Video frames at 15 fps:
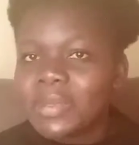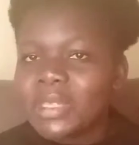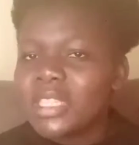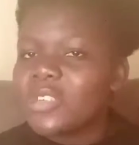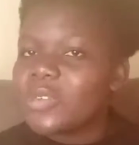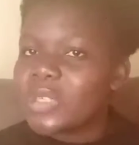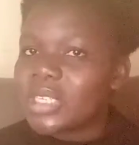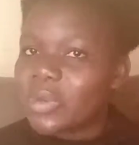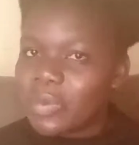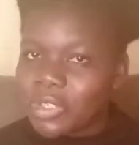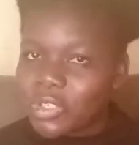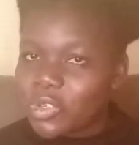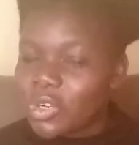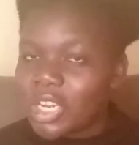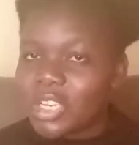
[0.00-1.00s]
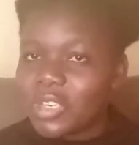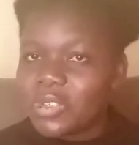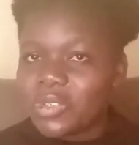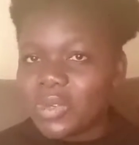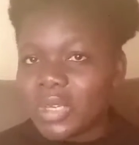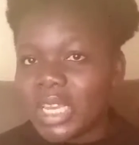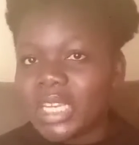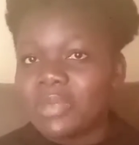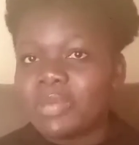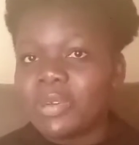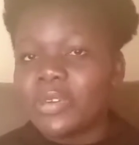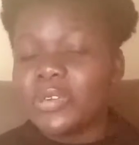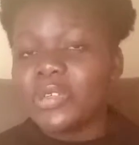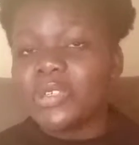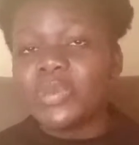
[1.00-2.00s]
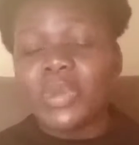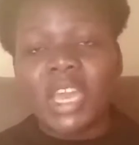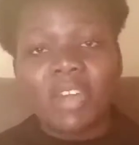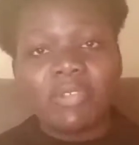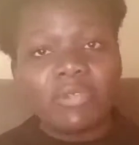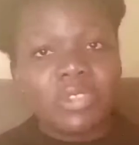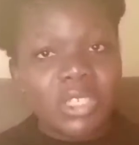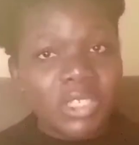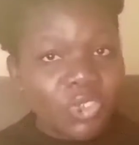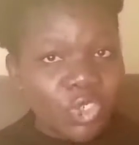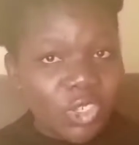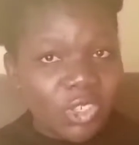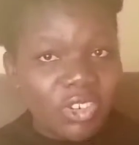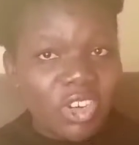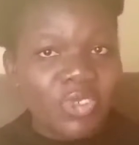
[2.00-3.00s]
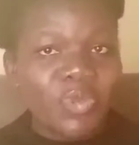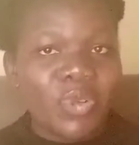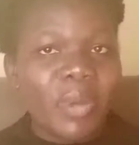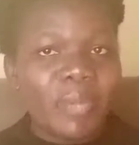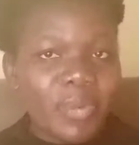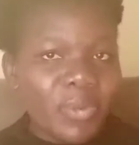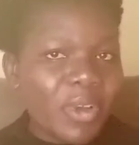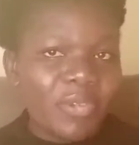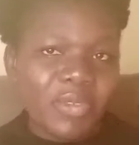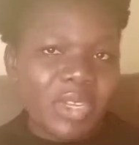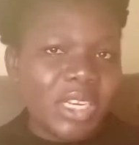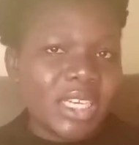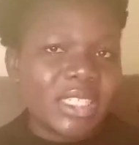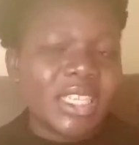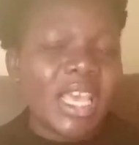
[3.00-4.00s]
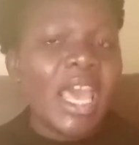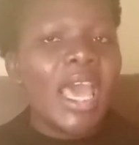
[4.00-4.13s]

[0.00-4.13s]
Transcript: This was a question I used to get because we have these children who are poor feeders.